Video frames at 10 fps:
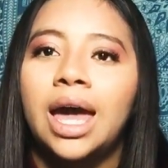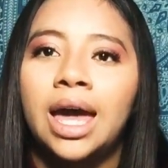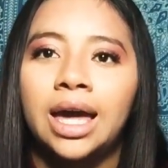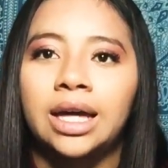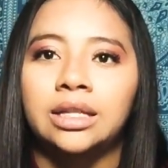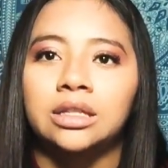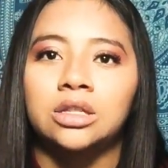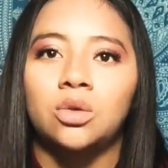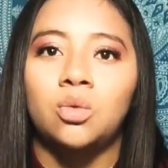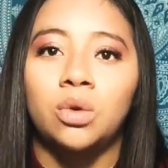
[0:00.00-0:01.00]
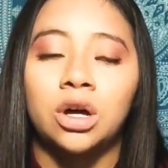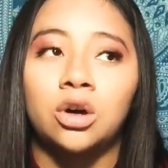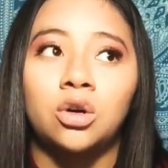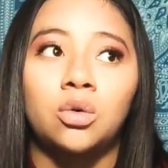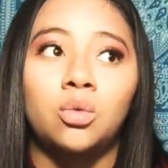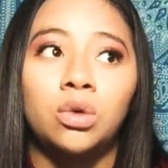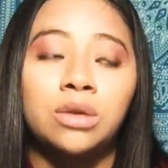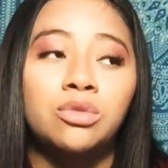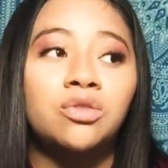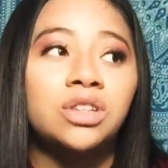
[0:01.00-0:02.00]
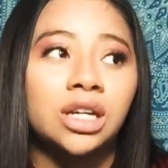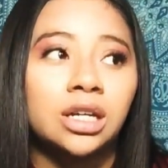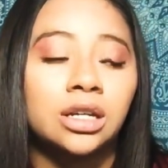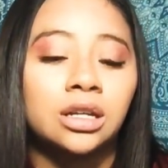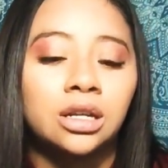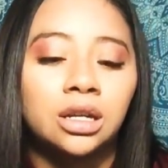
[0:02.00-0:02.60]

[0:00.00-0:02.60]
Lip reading: And well, we moved in,